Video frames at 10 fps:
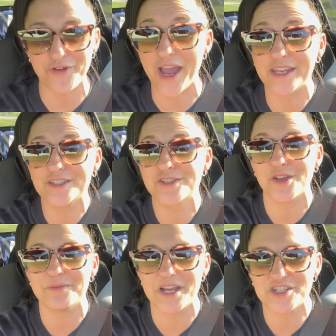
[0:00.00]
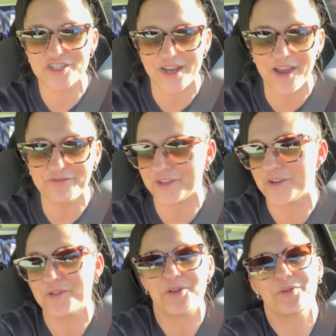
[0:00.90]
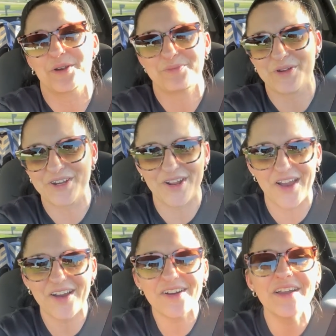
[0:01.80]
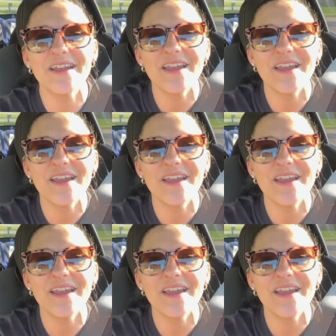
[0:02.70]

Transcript: find so much stuff, you don't know where to put it all.